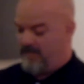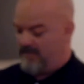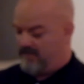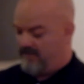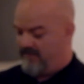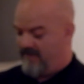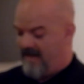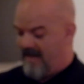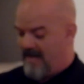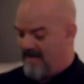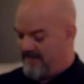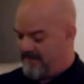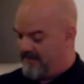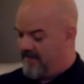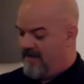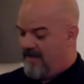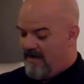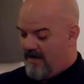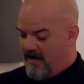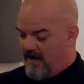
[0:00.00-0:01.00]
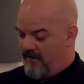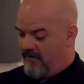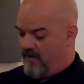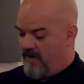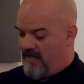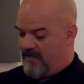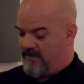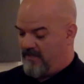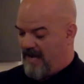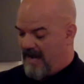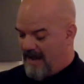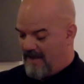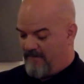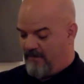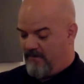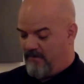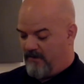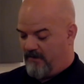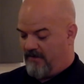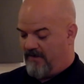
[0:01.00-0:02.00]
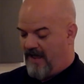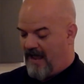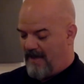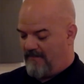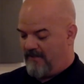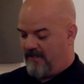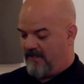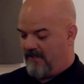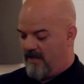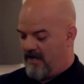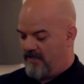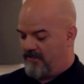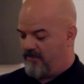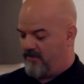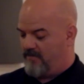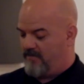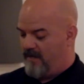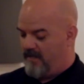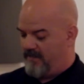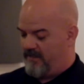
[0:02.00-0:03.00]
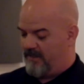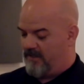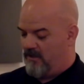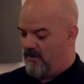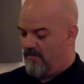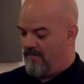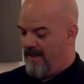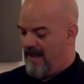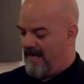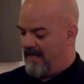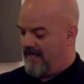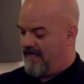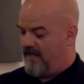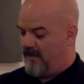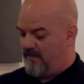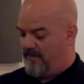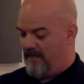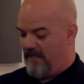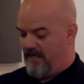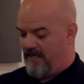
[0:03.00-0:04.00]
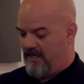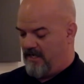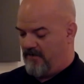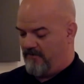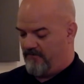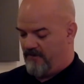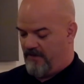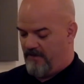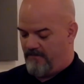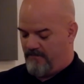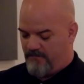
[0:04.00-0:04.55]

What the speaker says: piece of ass, otherwise Abby would have happily lost her months ago back in hillbilly country.